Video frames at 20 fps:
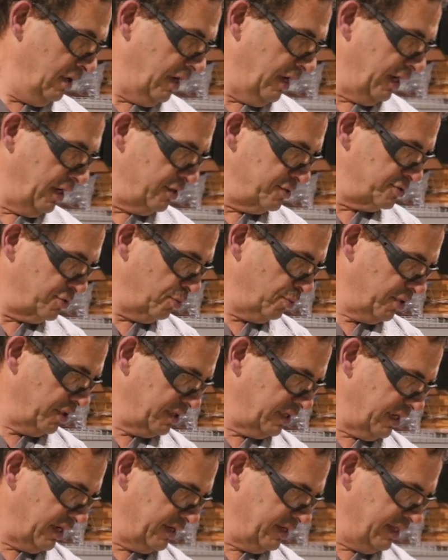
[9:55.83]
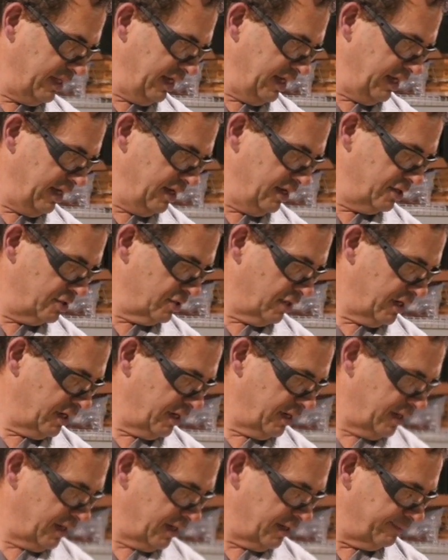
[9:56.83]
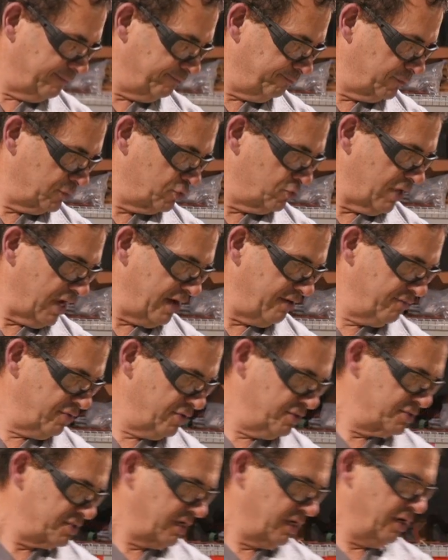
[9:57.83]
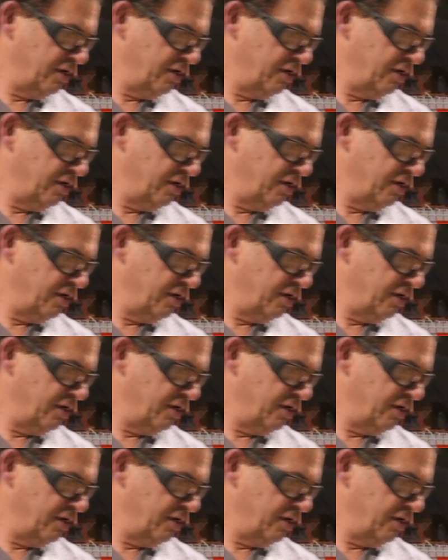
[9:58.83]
I also worked on the traverse